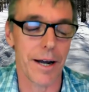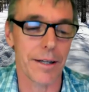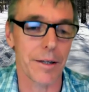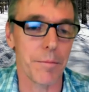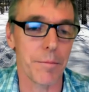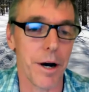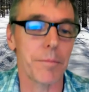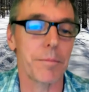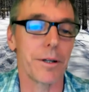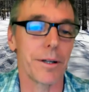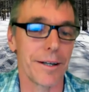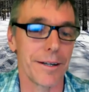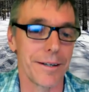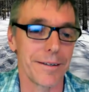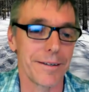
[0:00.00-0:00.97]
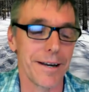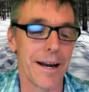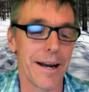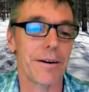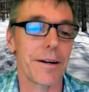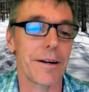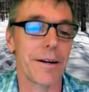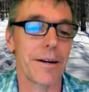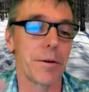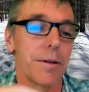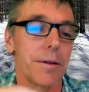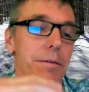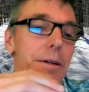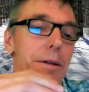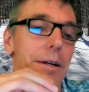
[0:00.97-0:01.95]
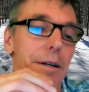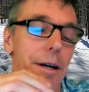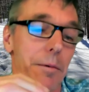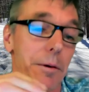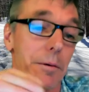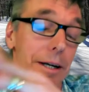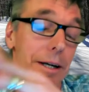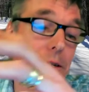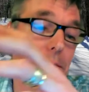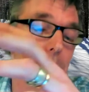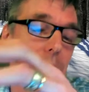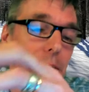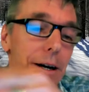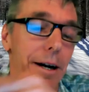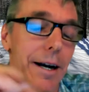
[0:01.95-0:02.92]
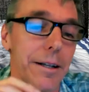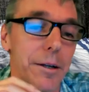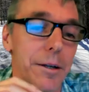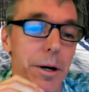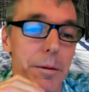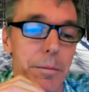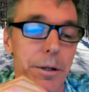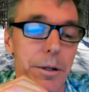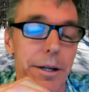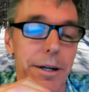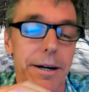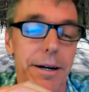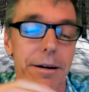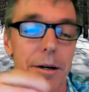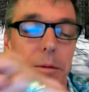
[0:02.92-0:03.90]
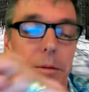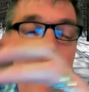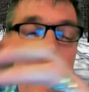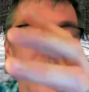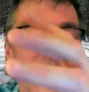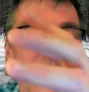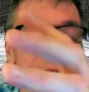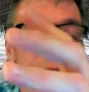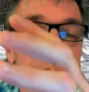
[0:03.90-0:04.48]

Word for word: highly populated area with, I mean, I guess we're not a highly populated area, but uh,